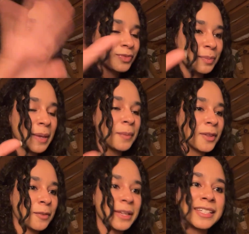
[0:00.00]
The people
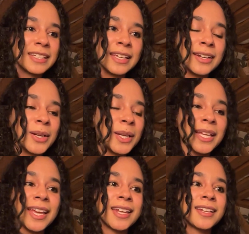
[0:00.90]
that are meant to get it are gonna
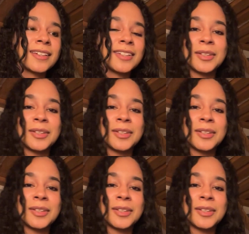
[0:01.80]
get it.